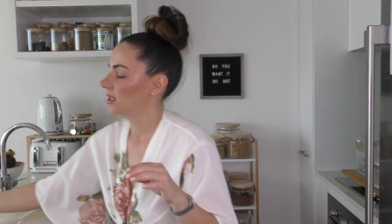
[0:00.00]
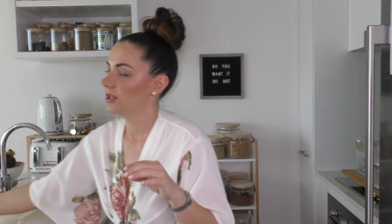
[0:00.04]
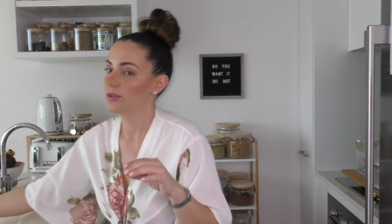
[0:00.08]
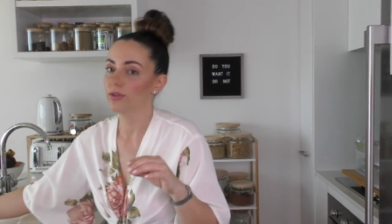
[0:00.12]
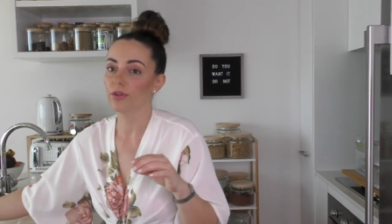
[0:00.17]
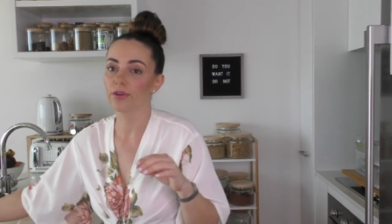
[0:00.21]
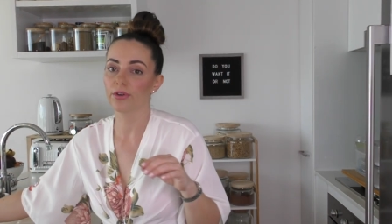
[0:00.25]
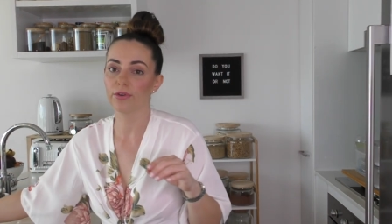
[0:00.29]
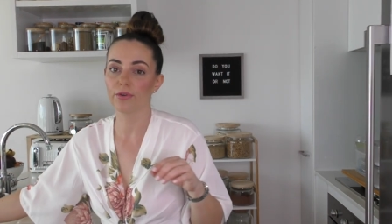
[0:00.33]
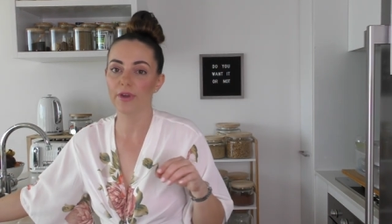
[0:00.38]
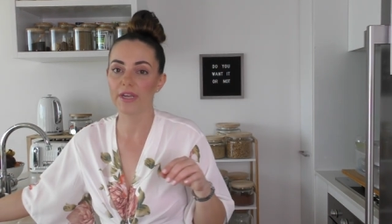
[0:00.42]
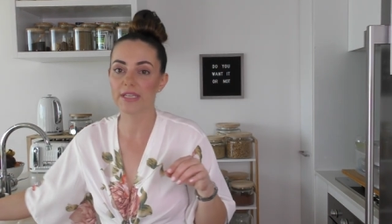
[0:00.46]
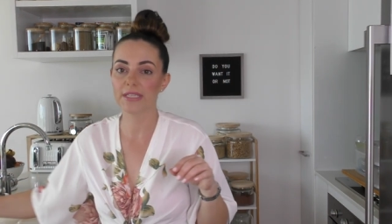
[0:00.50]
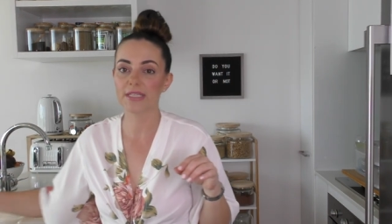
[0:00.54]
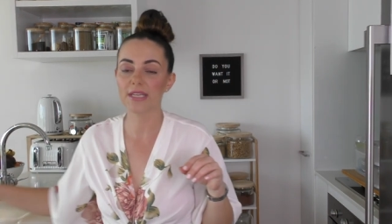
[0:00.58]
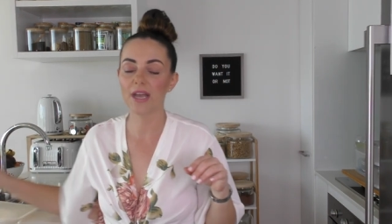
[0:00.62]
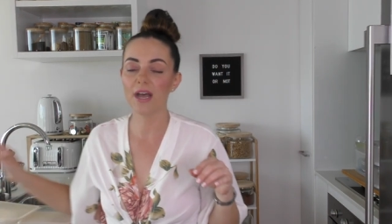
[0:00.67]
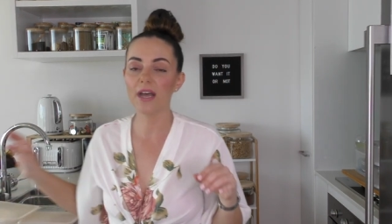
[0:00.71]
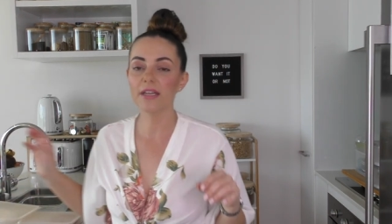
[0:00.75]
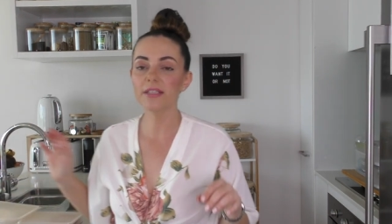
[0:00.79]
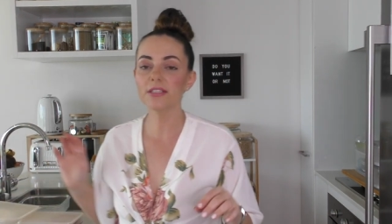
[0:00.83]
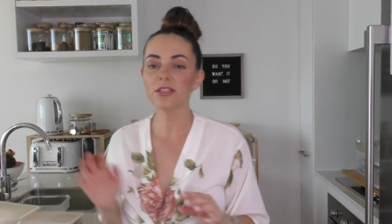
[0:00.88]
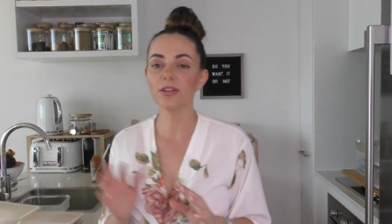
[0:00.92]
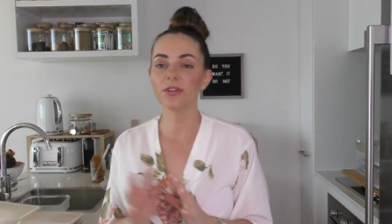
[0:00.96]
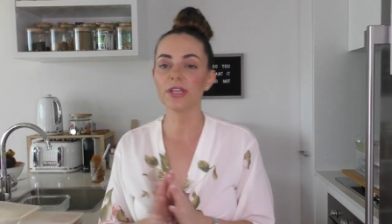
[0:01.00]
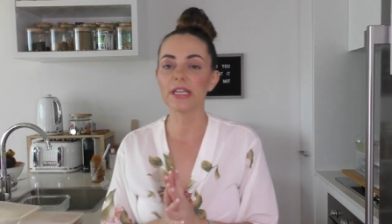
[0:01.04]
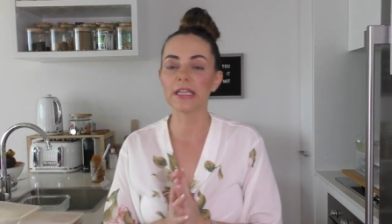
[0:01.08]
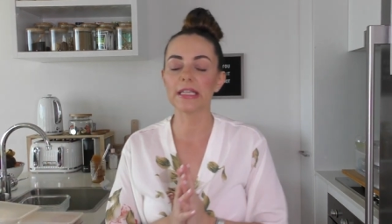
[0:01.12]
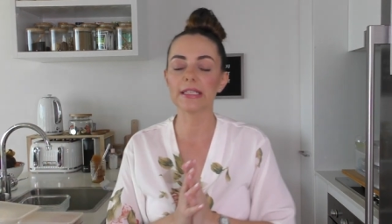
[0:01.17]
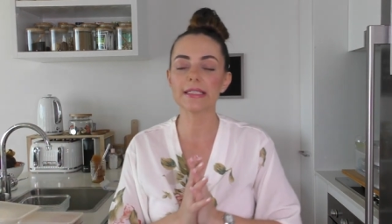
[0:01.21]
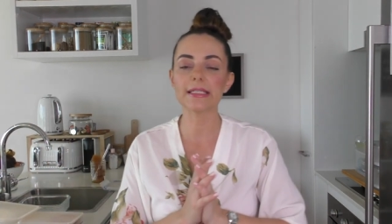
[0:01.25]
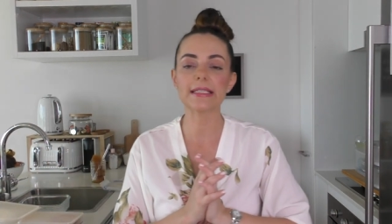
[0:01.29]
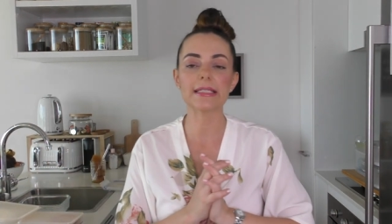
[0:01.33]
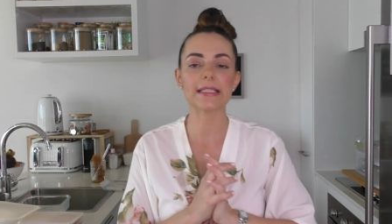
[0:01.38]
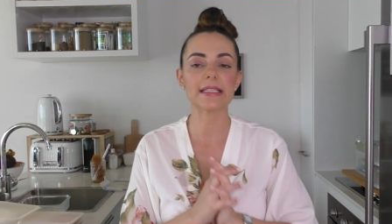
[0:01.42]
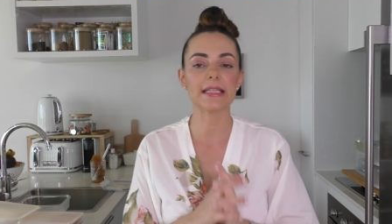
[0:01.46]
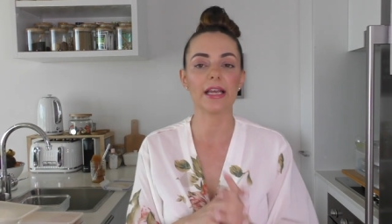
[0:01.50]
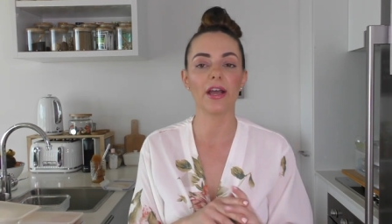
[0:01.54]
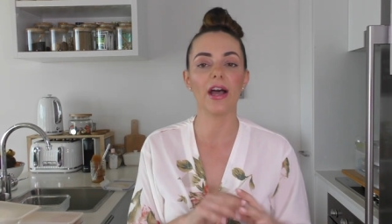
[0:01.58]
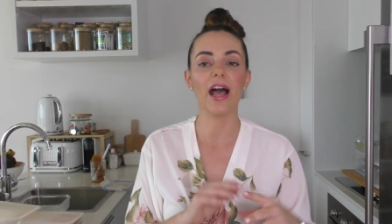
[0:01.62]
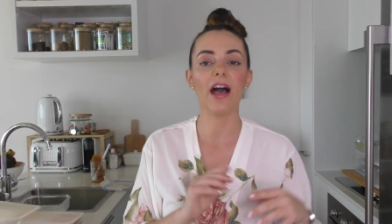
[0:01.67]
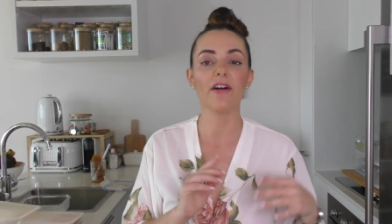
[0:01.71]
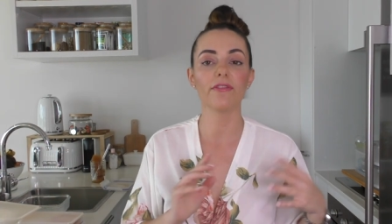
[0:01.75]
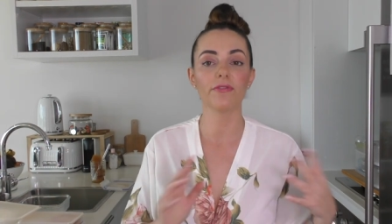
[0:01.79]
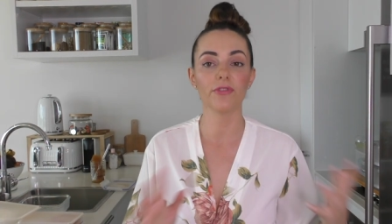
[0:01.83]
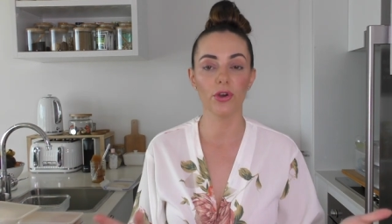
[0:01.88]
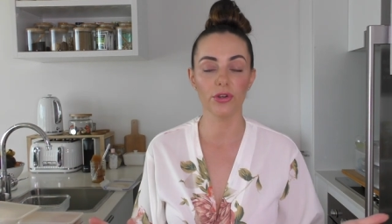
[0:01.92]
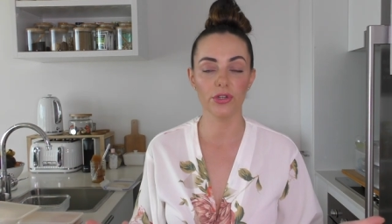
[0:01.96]
not a great sign so needless to say I
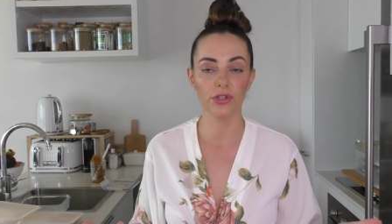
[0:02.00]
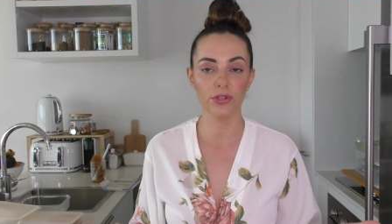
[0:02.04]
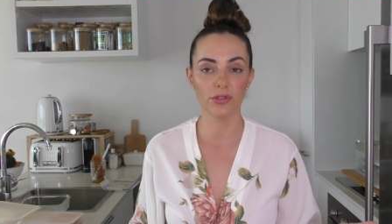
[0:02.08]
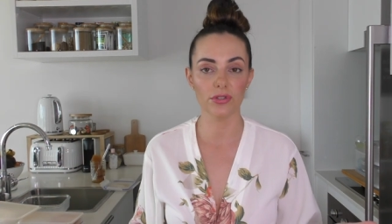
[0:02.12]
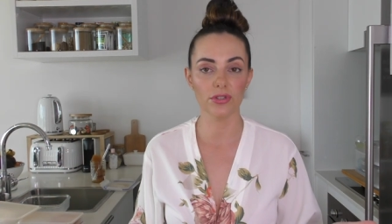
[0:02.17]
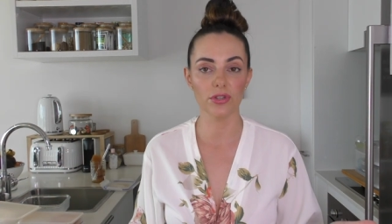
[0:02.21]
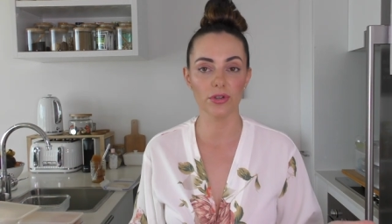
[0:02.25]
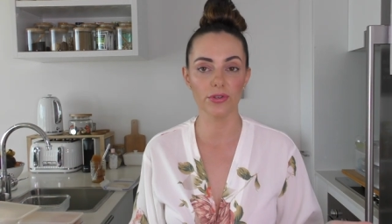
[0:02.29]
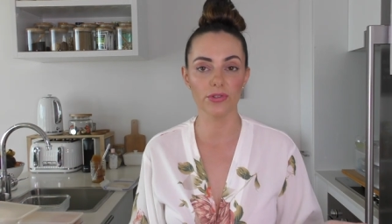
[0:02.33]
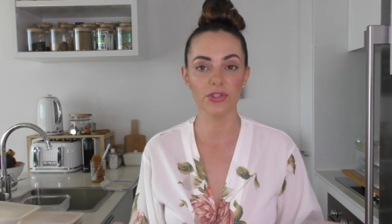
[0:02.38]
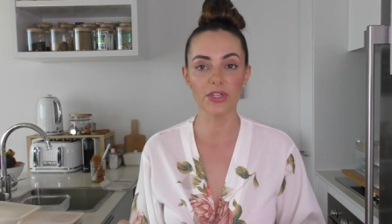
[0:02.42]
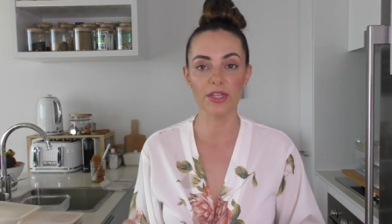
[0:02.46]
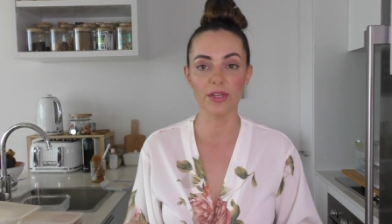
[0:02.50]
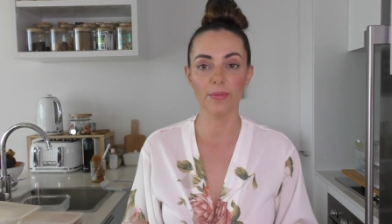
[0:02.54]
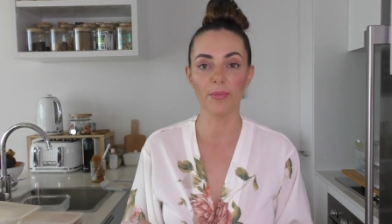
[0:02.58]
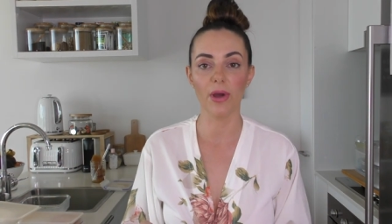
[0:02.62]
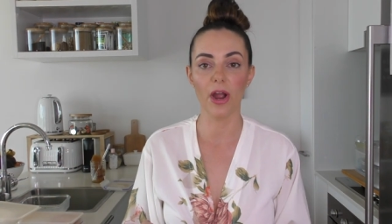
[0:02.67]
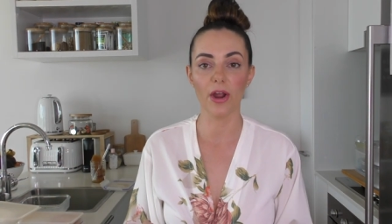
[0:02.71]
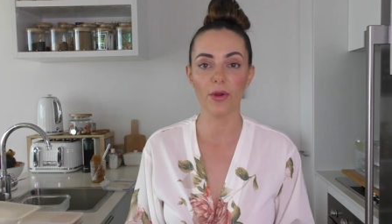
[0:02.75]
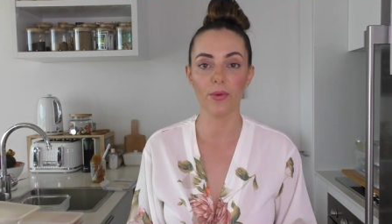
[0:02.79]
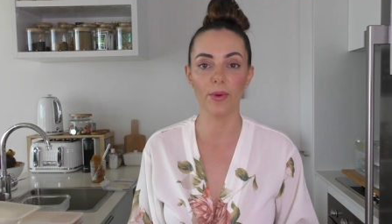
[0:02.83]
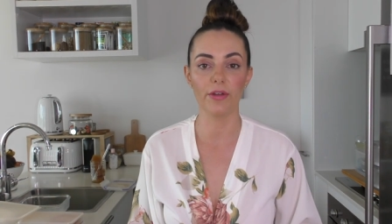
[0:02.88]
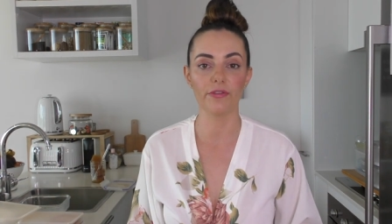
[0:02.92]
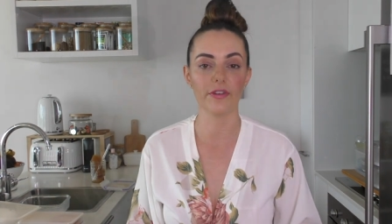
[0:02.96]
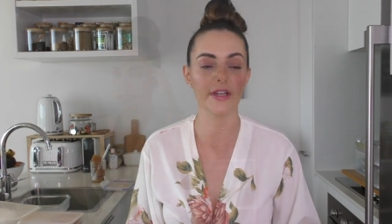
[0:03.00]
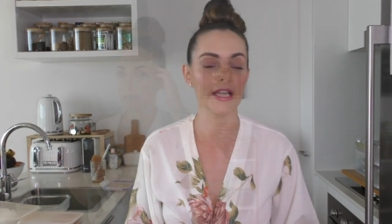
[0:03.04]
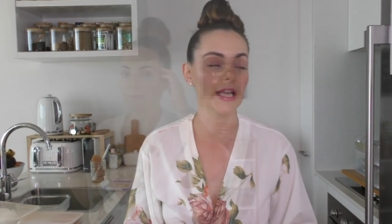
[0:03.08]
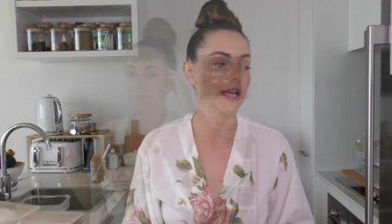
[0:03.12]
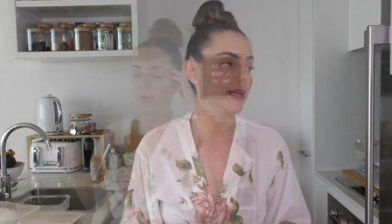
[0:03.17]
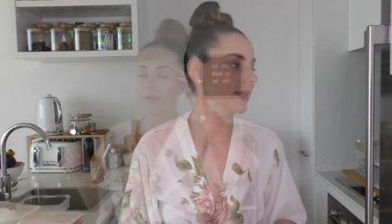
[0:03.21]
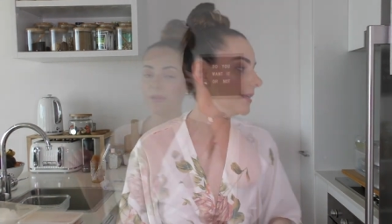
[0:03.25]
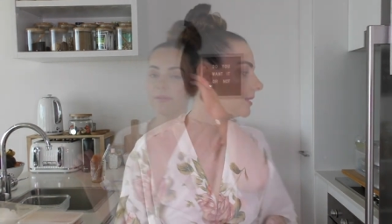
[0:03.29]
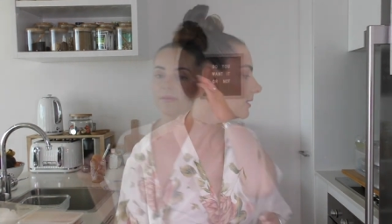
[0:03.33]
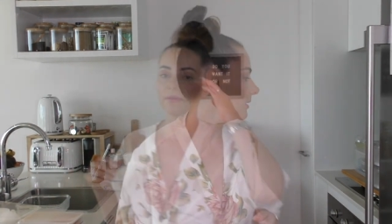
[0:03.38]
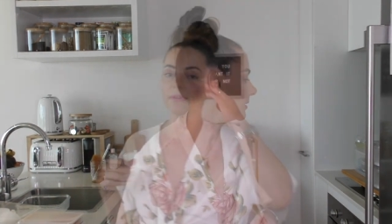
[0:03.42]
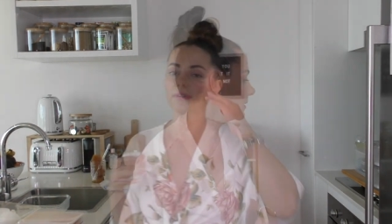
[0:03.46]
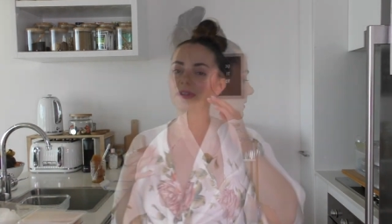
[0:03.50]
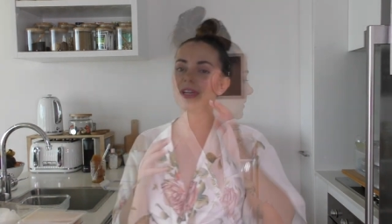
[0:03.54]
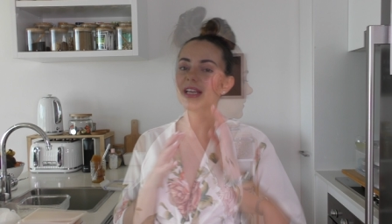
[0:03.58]
have not used those in the microwave again.